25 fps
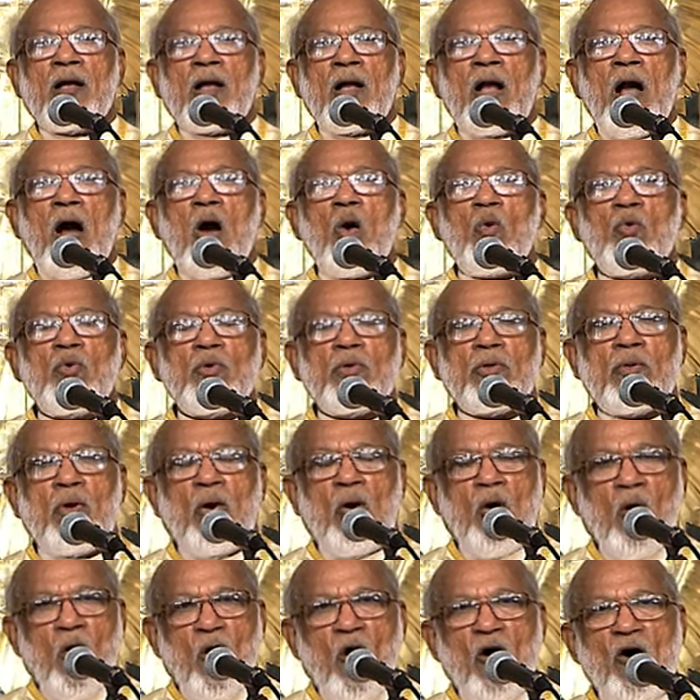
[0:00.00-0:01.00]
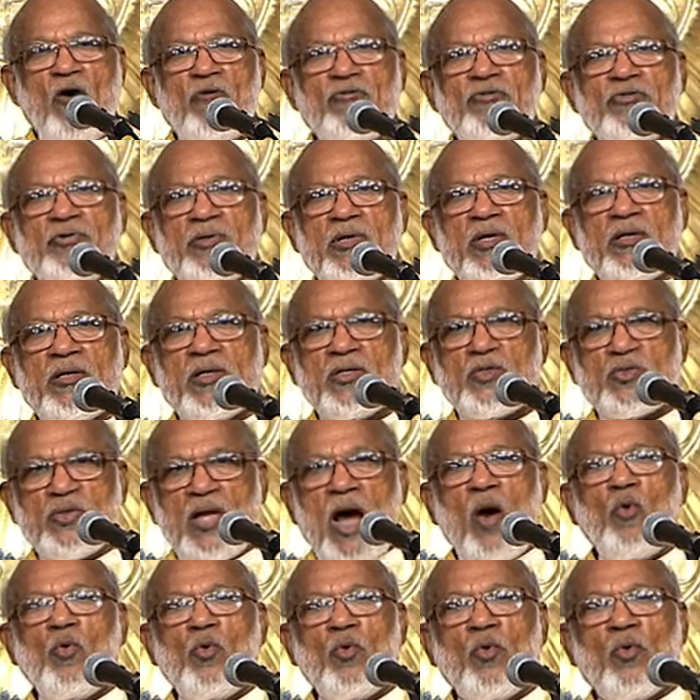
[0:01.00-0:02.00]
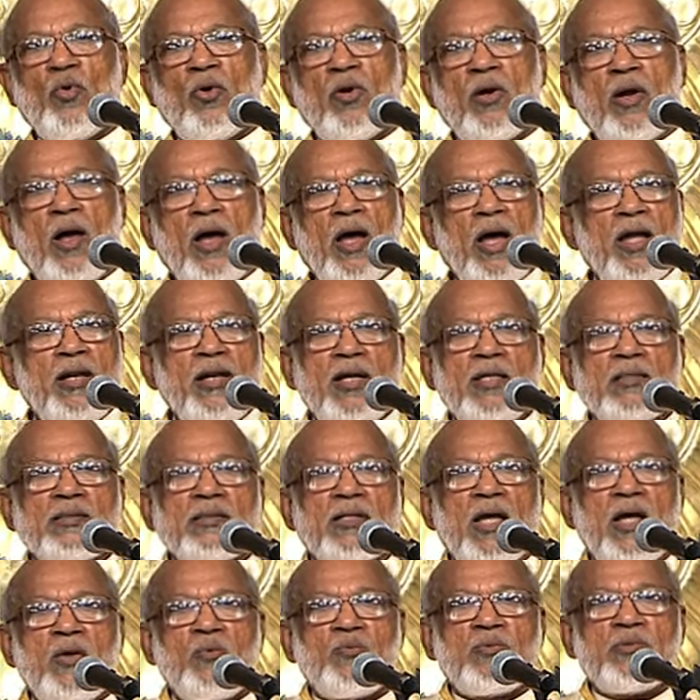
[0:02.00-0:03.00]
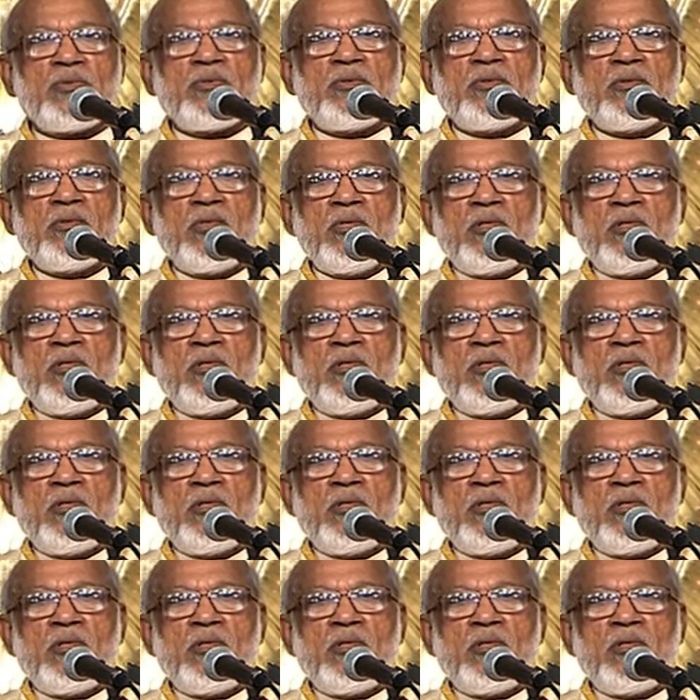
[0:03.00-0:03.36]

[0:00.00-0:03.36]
gown of uh, Saul and escapes,